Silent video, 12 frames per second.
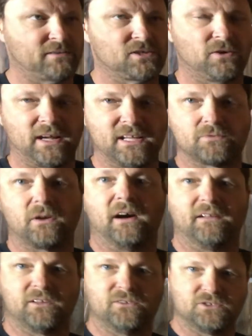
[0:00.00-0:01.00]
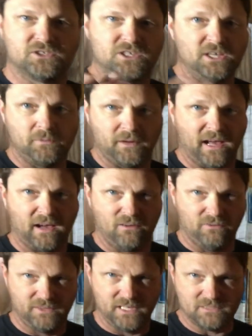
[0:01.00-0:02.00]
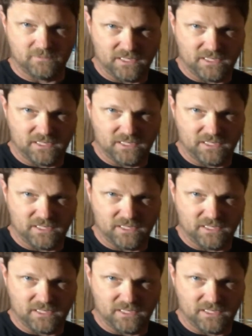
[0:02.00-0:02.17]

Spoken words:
So I guess what I'll have to do is just keep an eye on these,